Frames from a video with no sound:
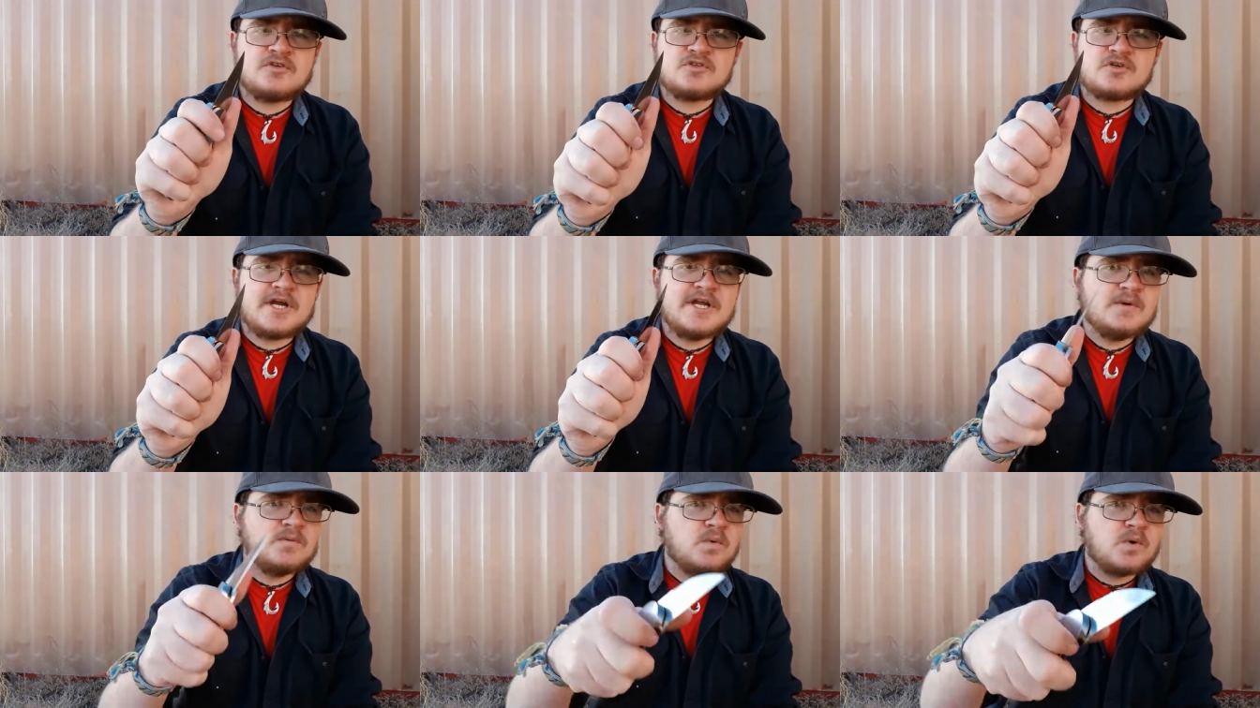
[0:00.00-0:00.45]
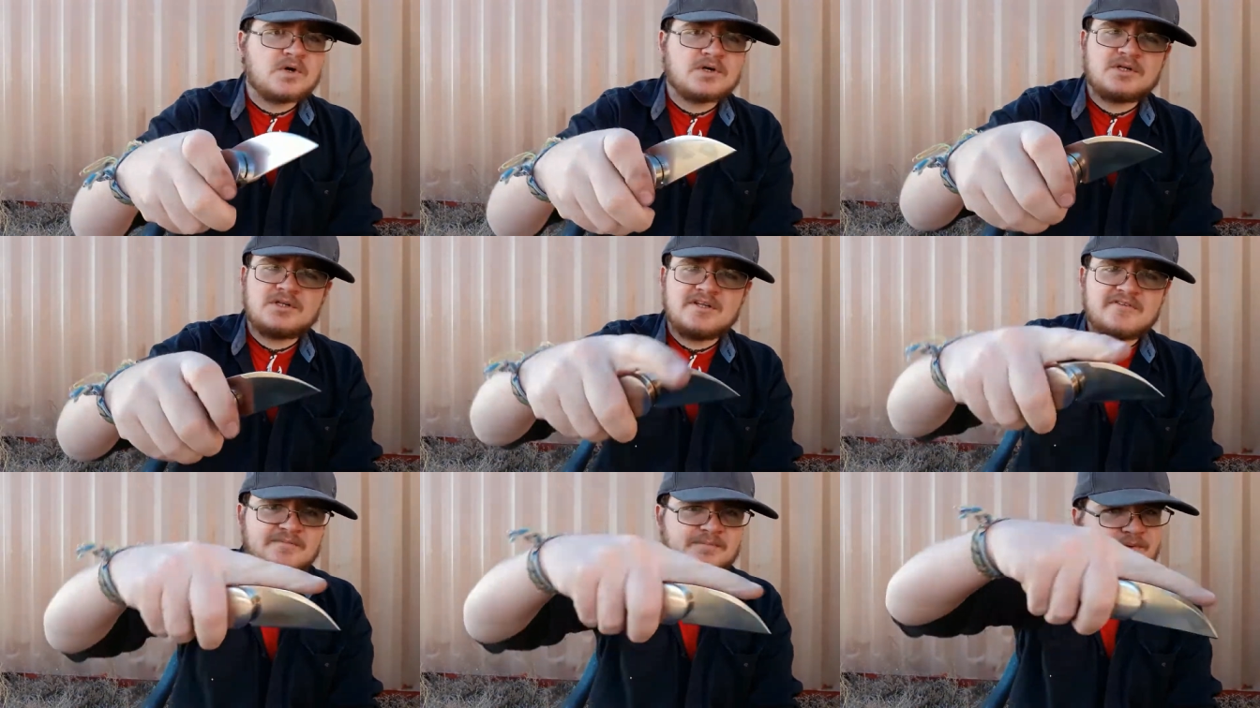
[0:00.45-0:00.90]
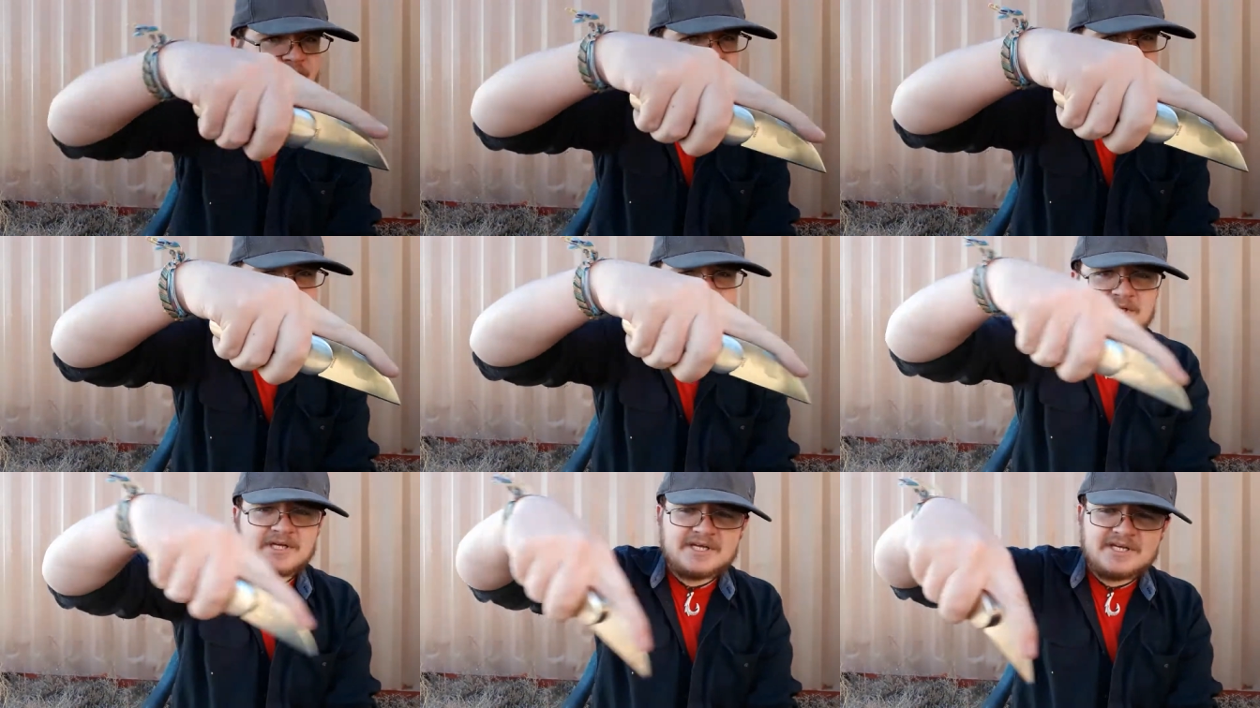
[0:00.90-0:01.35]
Great Wharncliffe
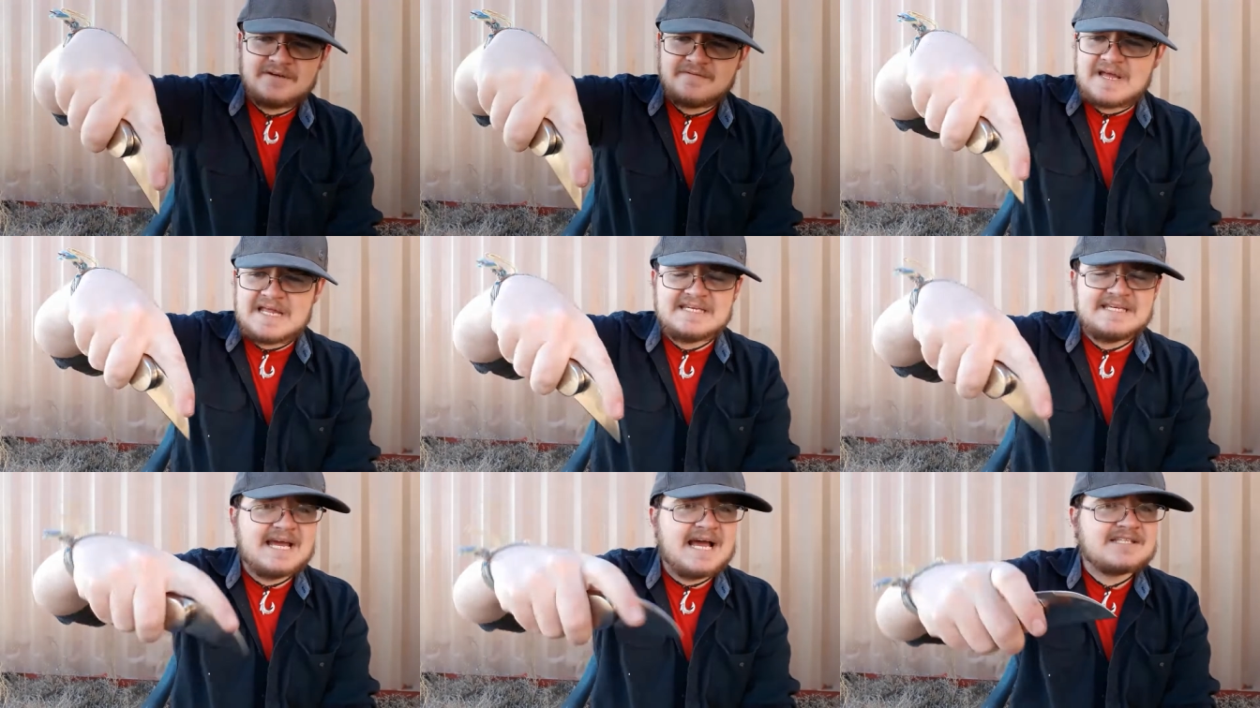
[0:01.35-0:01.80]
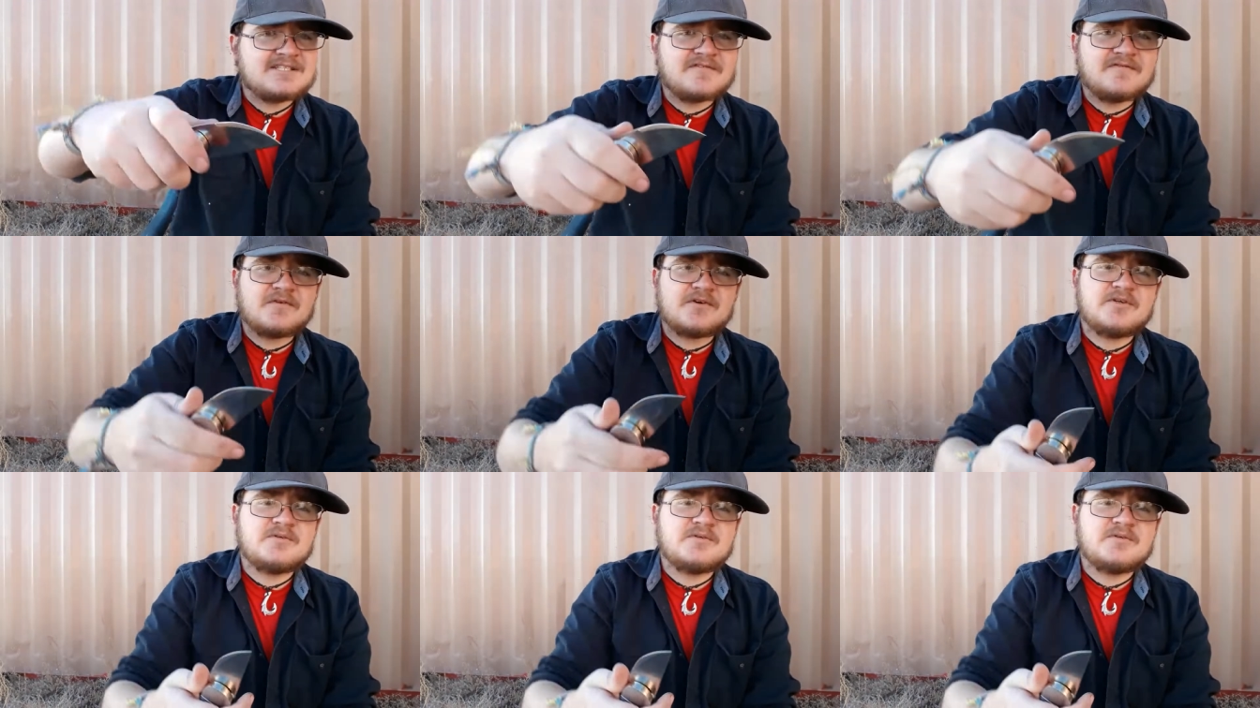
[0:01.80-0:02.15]
blade. Fantastic for